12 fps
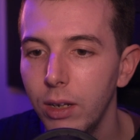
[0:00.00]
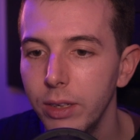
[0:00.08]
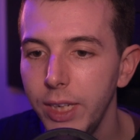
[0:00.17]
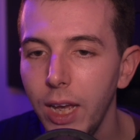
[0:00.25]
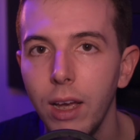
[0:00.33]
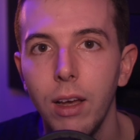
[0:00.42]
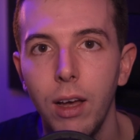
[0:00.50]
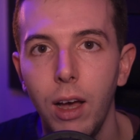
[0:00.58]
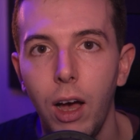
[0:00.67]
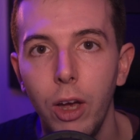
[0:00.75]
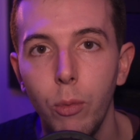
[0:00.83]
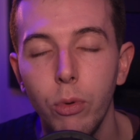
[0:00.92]
Yeah,
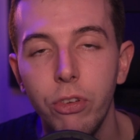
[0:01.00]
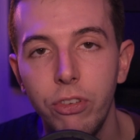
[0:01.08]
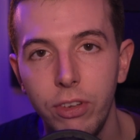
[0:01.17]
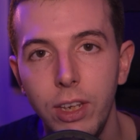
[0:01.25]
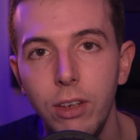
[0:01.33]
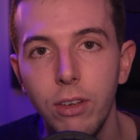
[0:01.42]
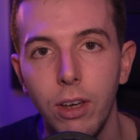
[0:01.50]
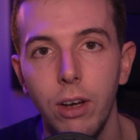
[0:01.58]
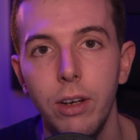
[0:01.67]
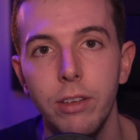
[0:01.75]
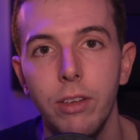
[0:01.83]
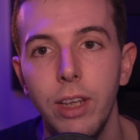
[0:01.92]
I will see you
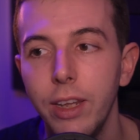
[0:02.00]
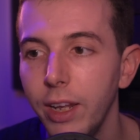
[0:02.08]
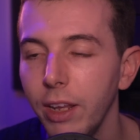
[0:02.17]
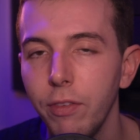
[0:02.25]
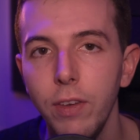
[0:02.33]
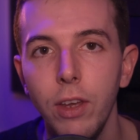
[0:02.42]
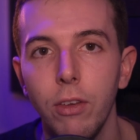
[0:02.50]
guys in the next video.